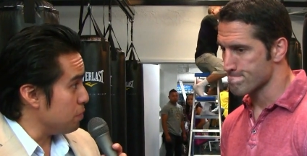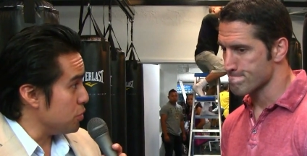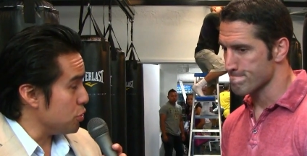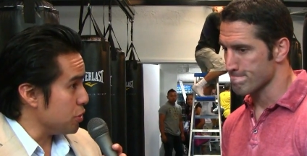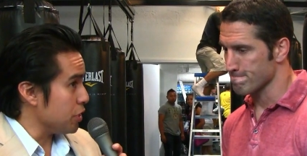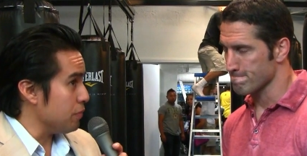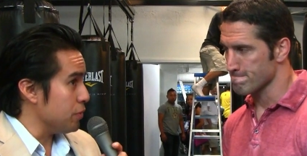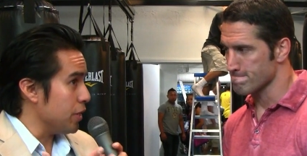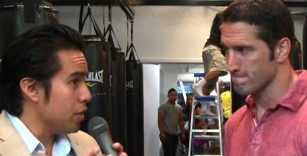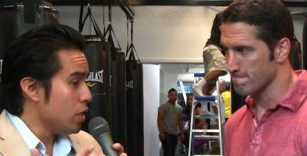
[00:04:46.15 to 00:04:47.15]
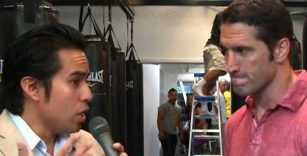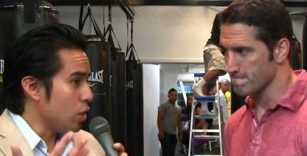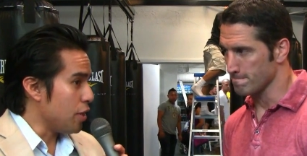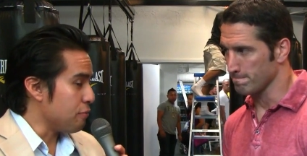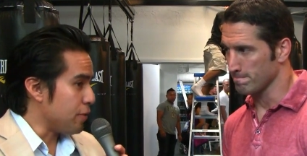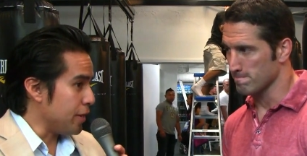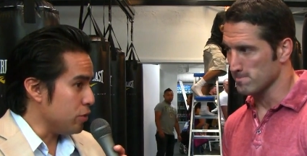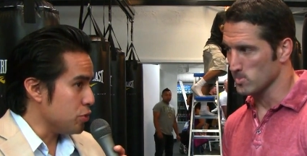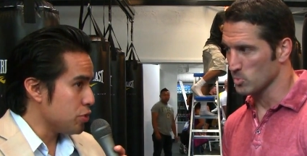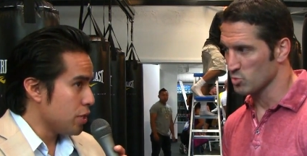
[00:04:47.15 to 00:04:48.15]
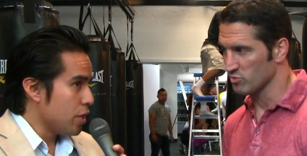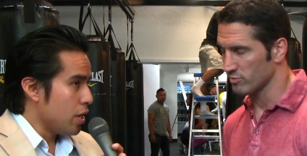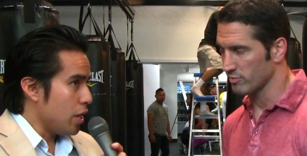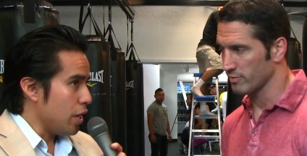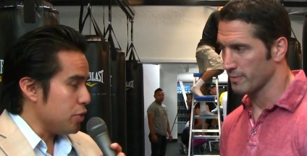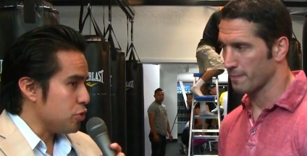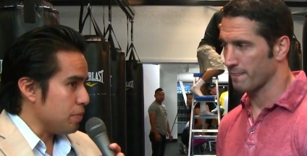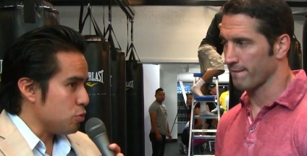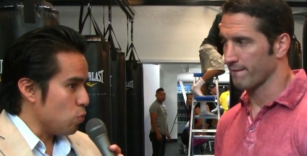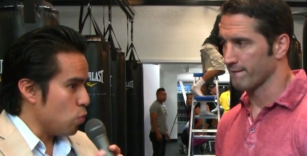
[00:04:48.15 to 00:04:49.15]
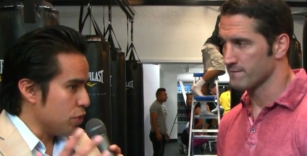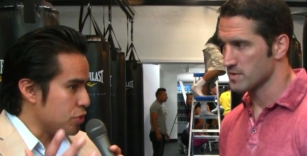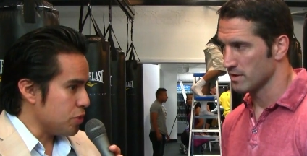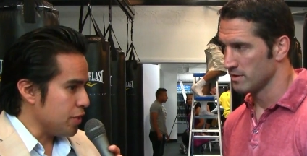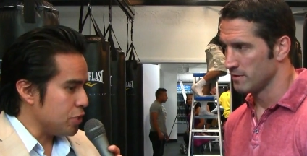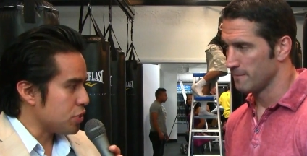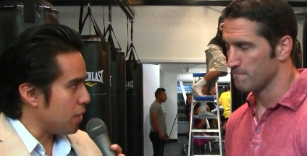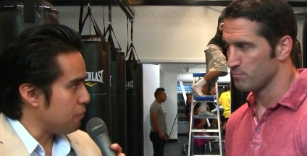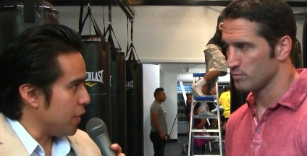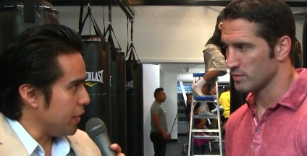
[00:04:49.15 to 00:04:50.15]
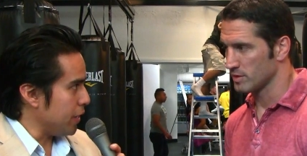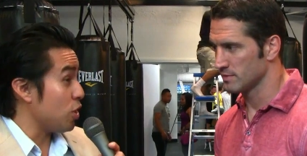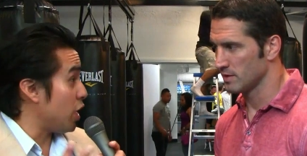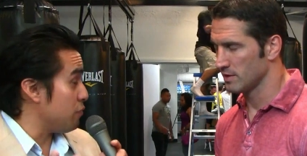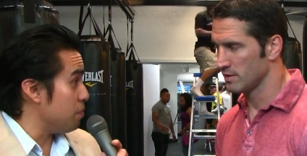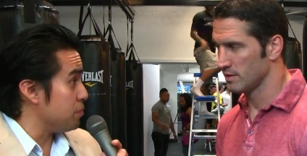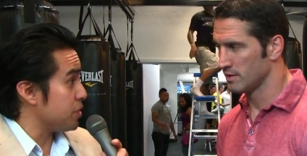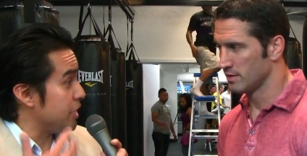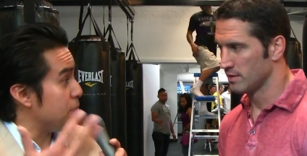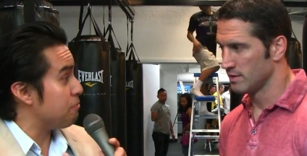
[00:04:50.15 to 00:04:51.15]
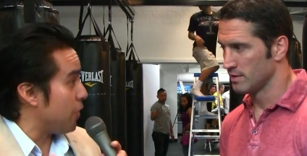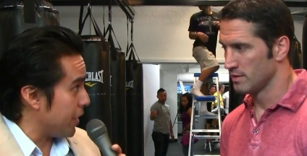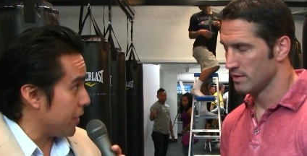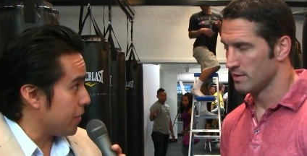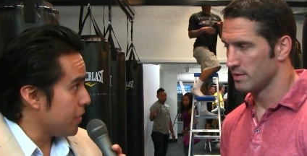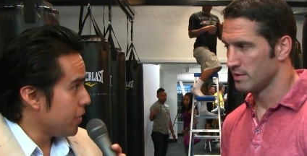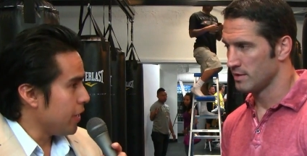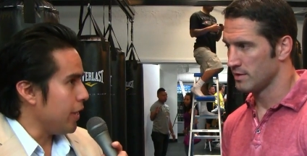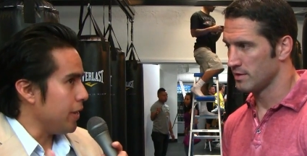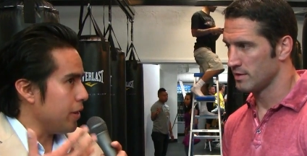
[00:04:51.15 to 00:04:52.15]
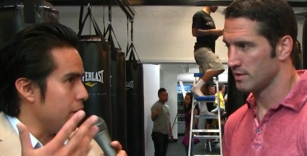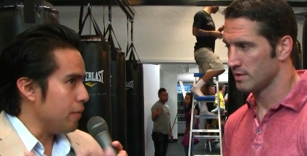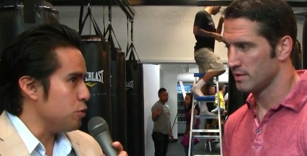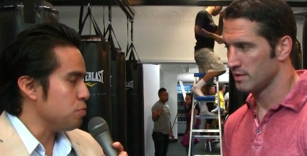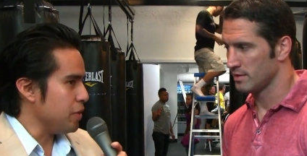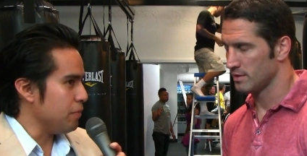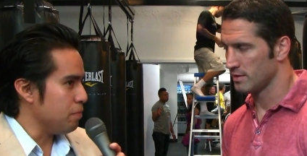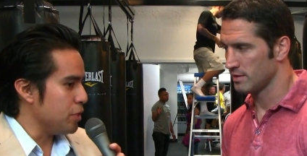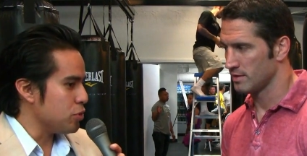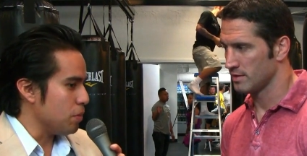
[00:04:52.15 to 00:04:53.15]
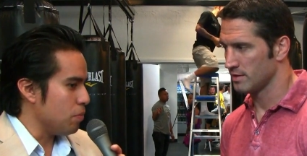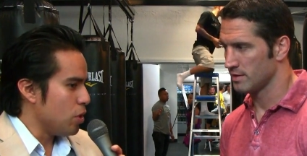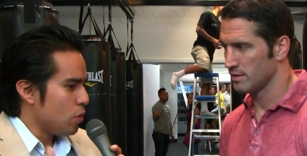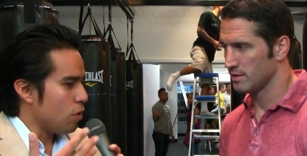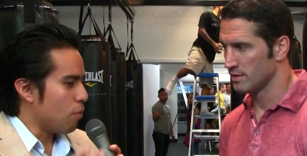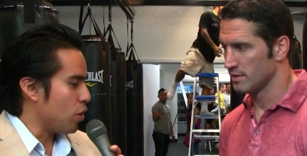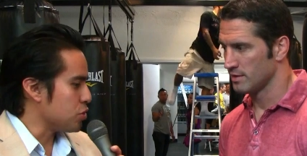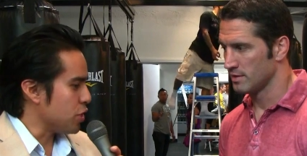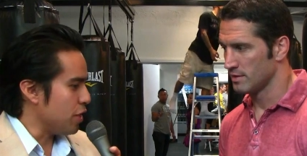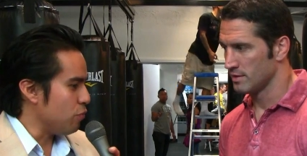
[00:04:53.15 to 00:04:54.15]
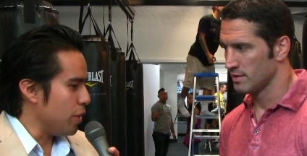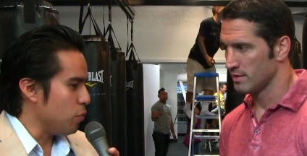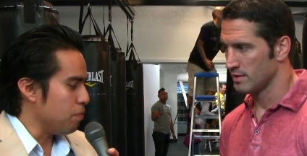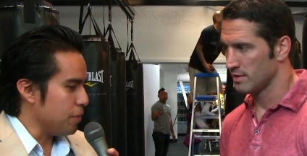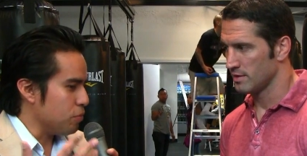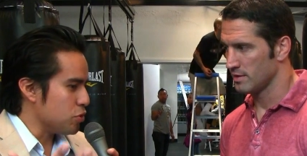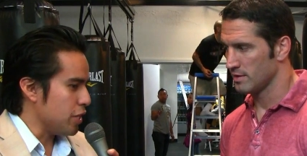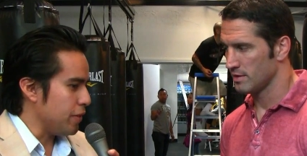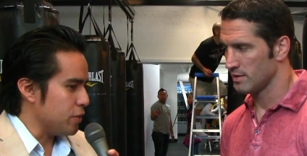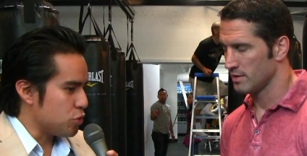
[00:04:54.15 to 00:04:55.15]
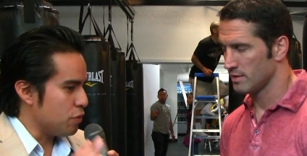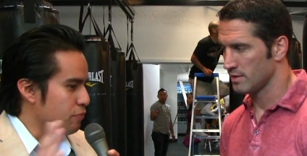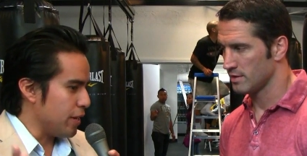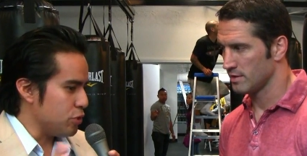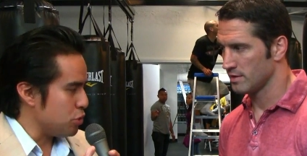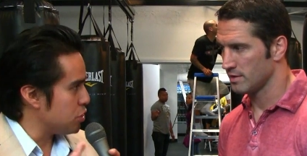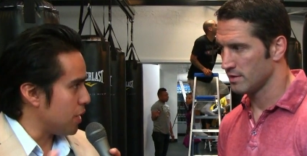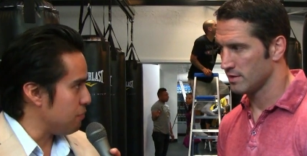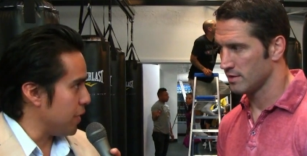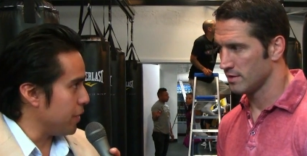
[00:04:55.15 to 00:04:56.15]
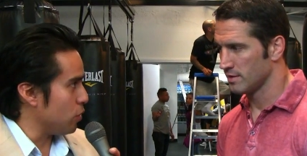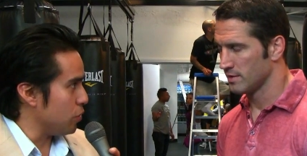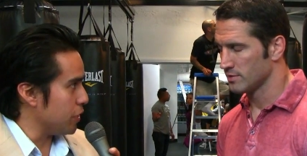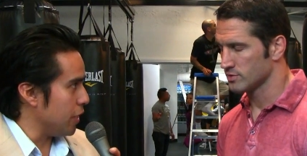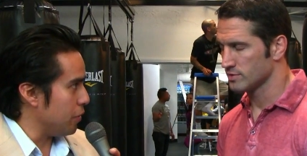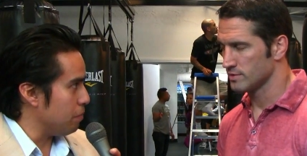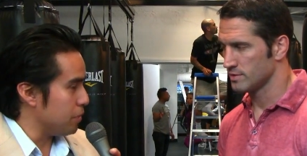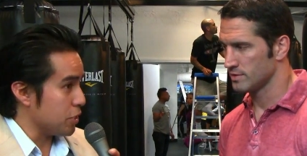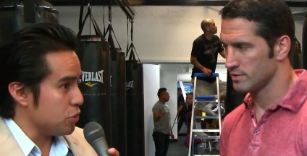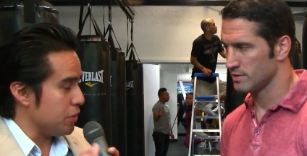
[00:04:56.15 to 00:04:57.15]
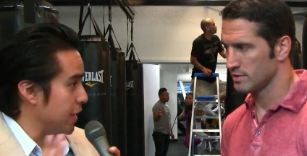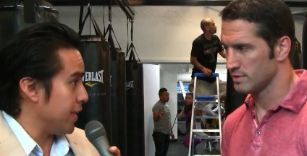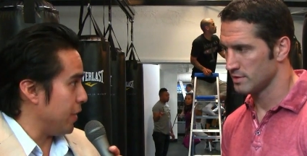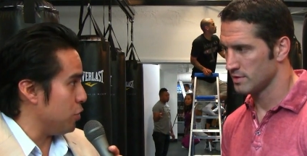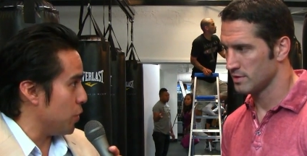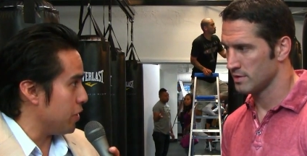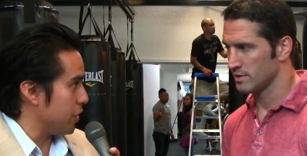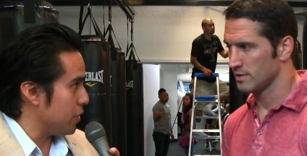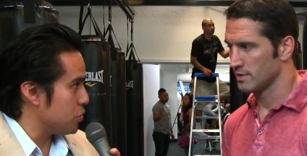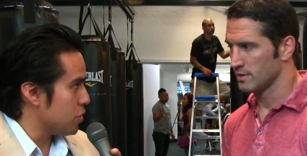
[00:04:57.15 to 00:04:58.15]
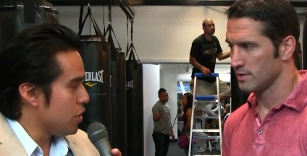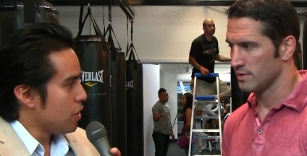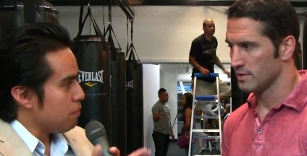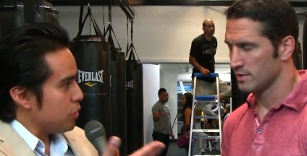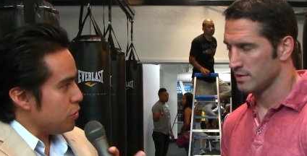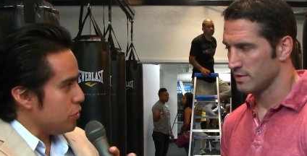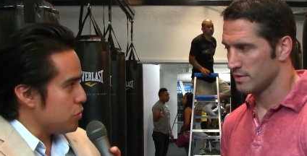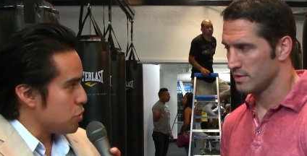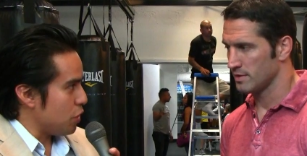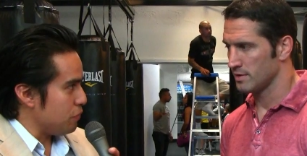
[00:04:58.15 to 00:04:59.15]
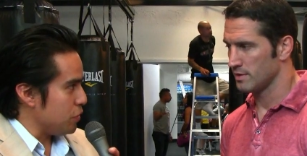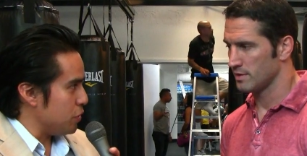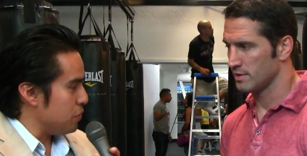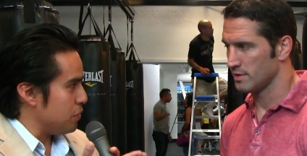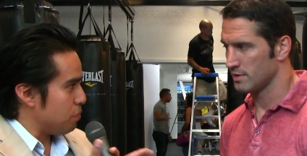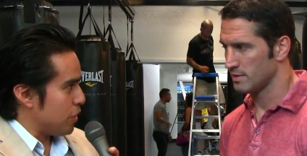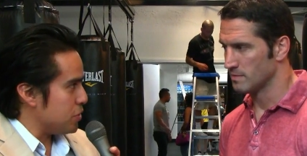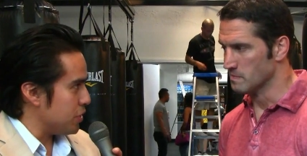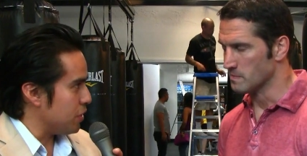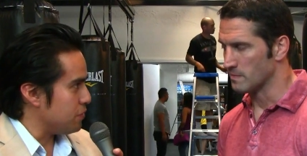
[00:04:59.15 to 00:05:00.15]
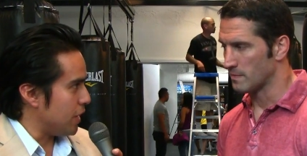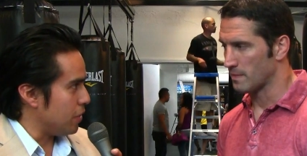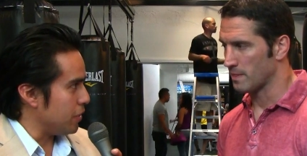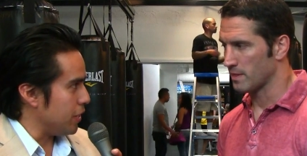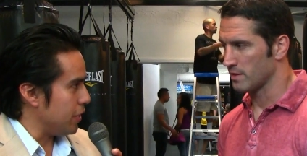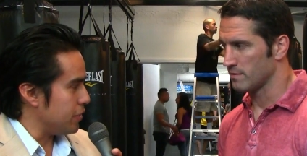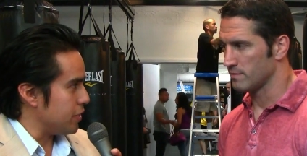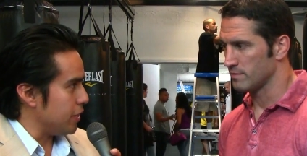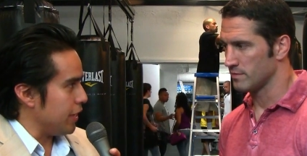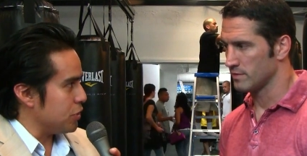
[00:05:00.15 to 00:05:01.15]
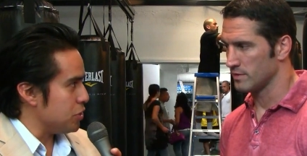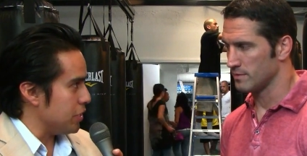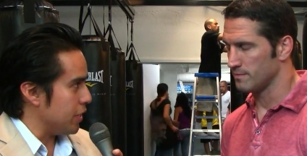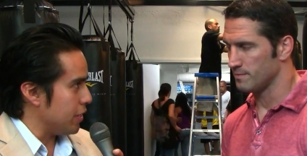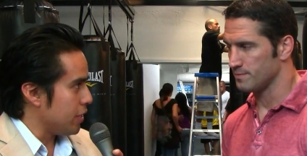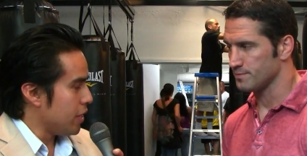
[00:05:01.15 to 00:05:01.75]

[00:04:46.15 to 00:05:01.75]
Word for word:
Speaker 1: the position, given that a lot of fighters Uh, it seems once they stop fighting, a lot of them keep fighting. And uh, there's even been some remarks that I've read where people say that certain fighters should stop fighting altogether because they, they can't do anything else. But you yourself, you're the president of talent at uh, H D Net.